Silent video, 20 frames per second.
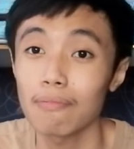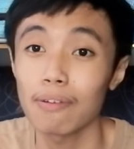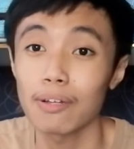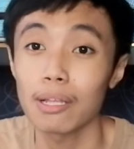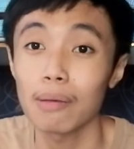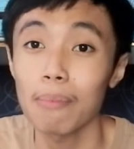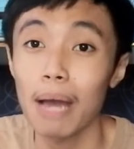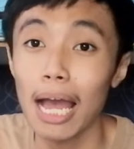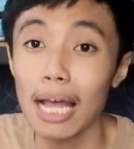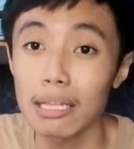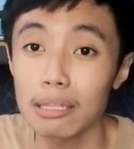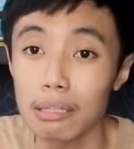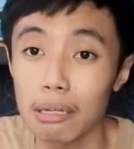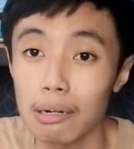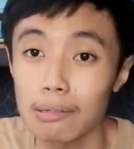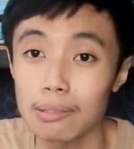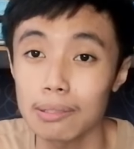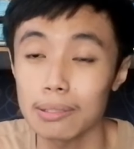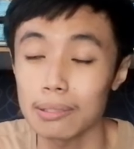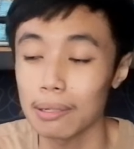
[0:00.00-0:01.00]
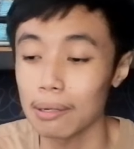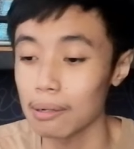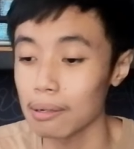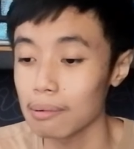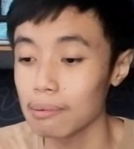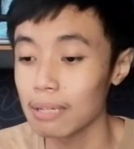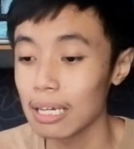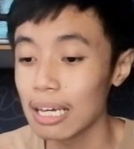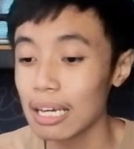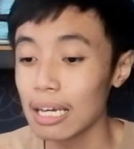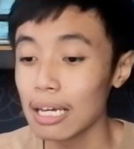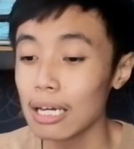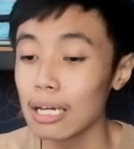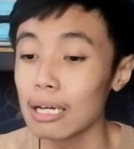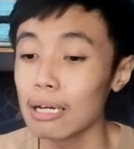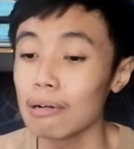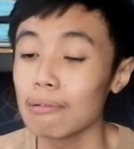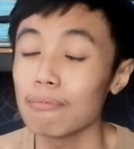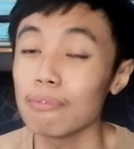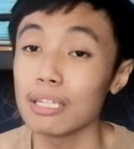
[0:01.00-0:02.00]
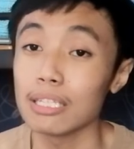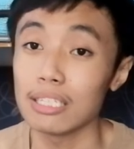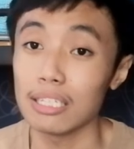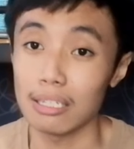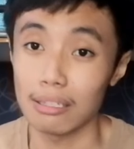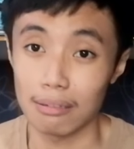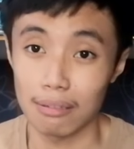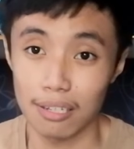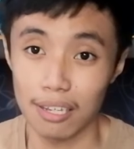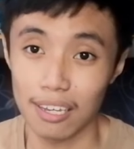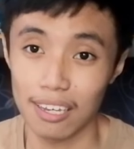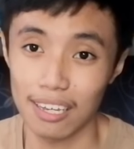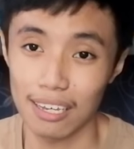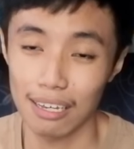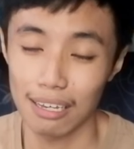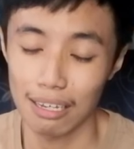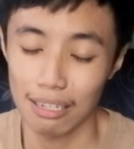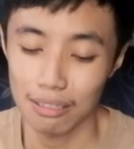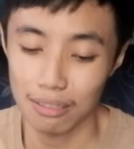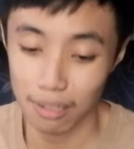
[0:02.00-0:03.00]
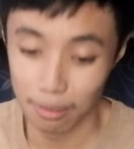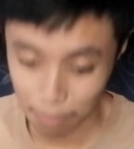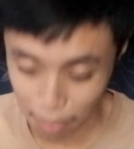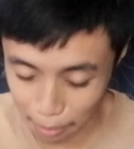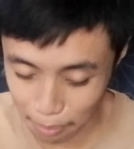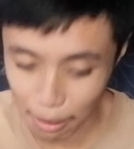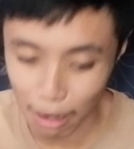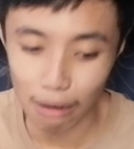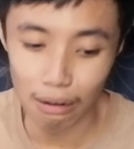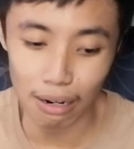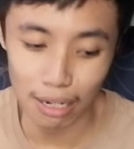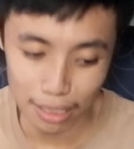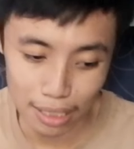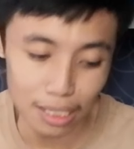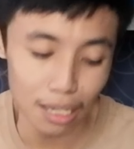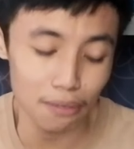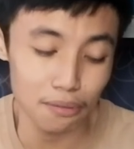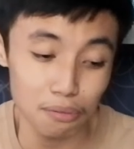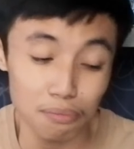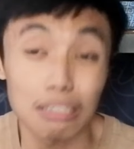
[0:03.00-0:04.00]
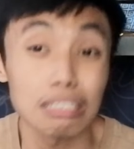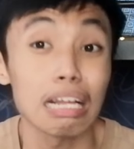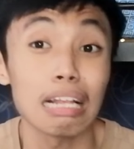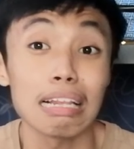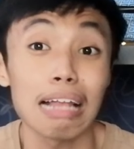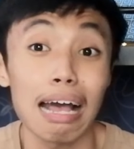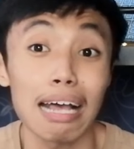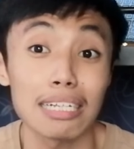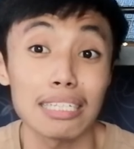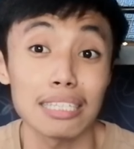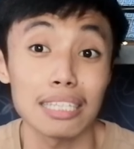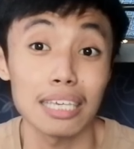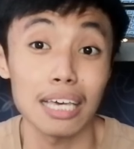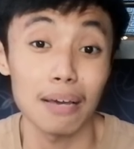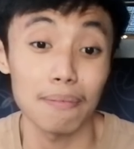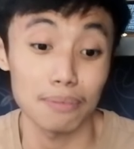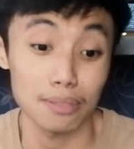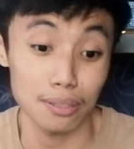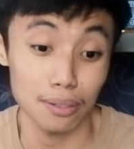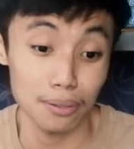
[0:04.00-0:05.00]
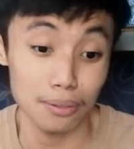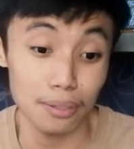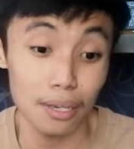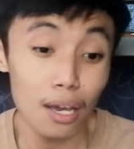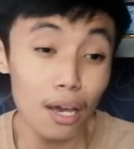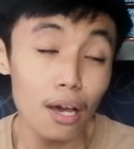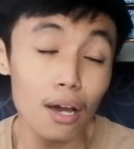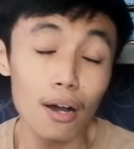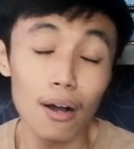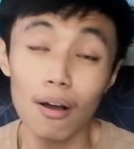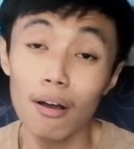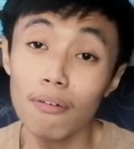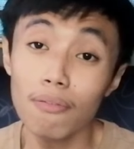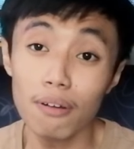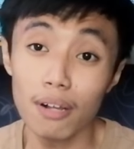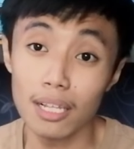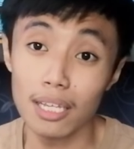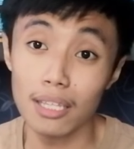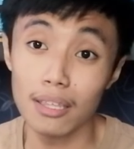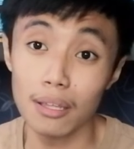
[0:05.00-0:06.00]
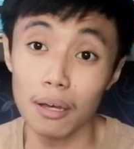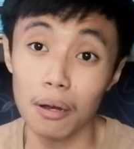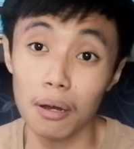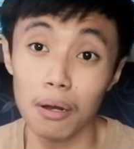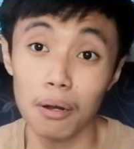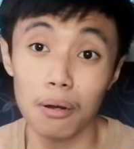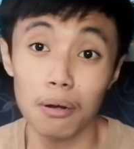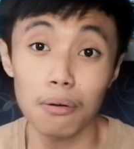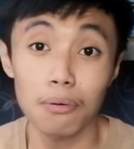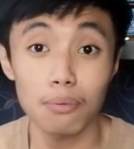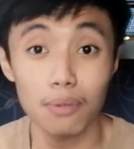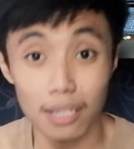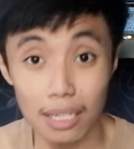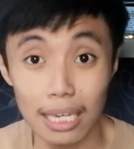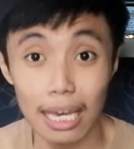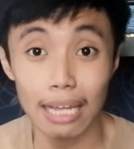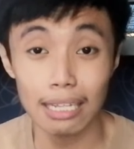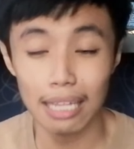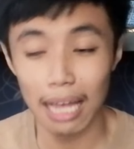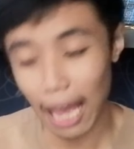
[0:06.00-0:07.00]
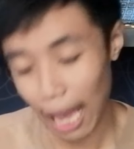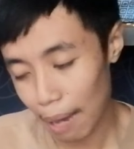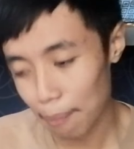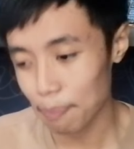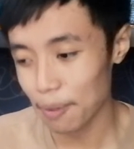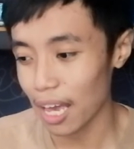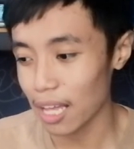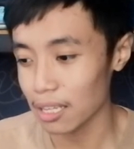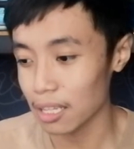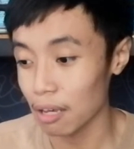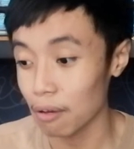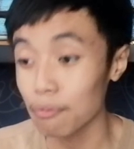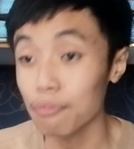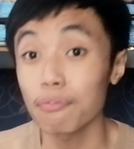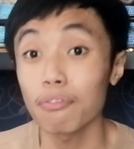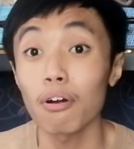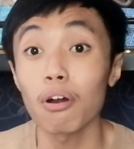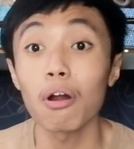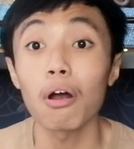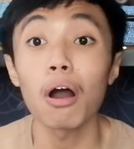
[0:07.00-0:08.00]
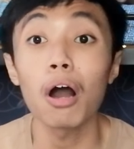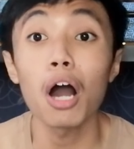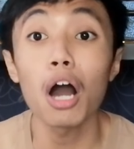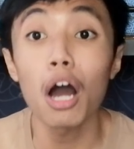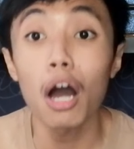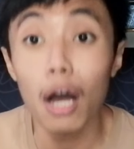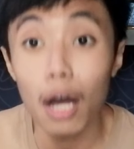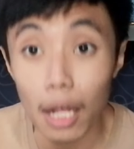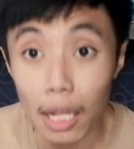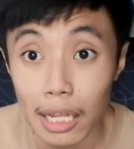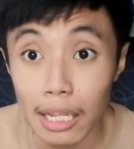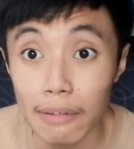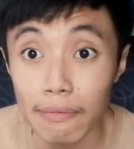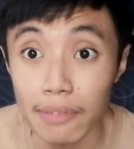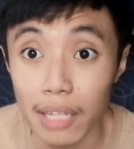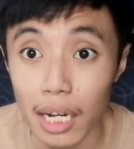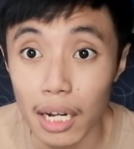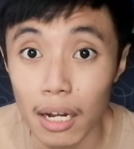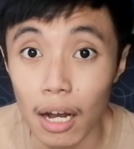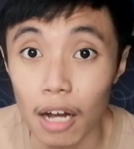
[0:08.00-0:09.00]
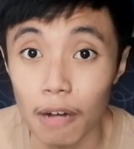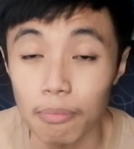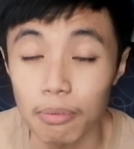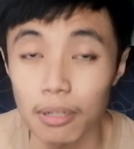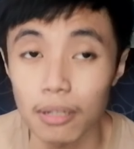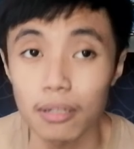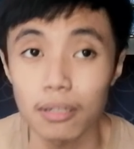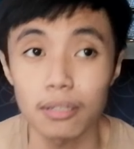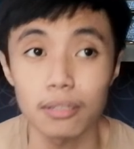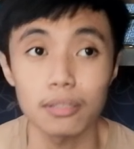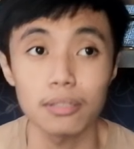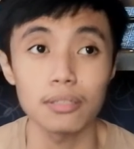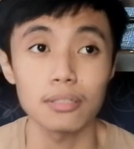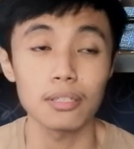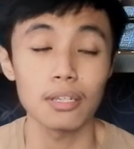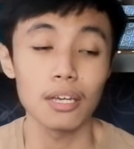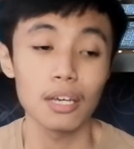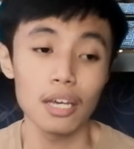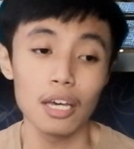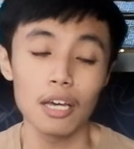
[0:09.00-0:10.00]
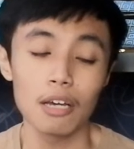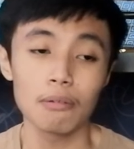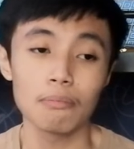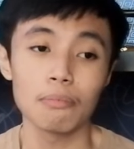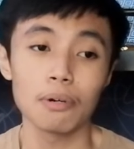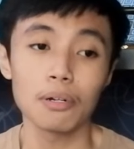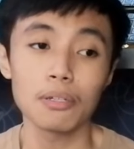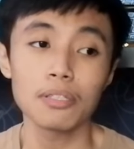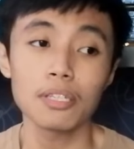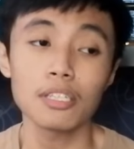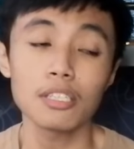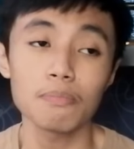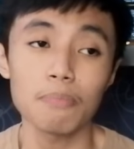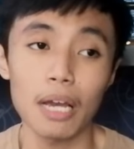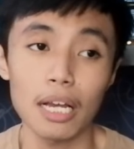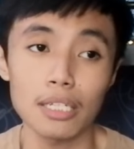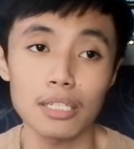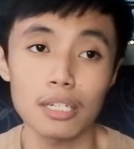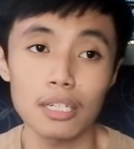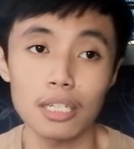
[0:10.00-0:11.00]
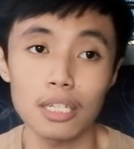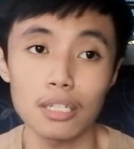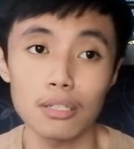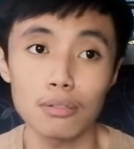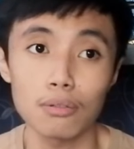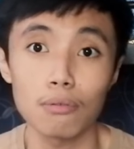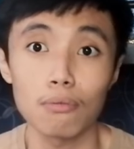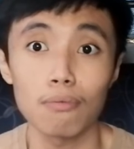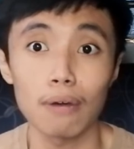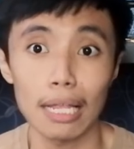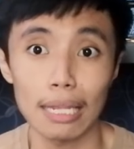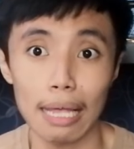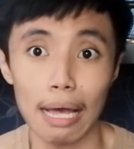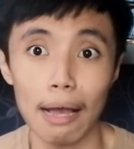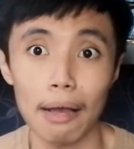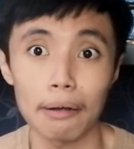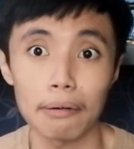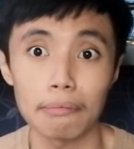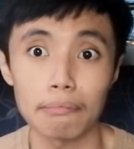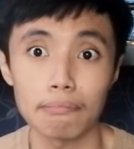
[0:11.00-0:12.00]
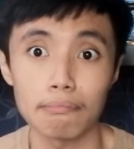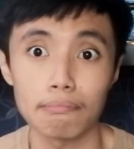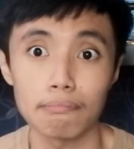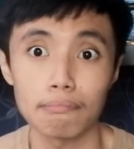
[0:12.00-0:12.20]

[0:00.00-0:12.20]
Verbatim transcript: off on a bad note, so we need to prepare ourselves for the last 3 episodes. Hopefully though, we get a happy ending for all of the couples, most especially to Walang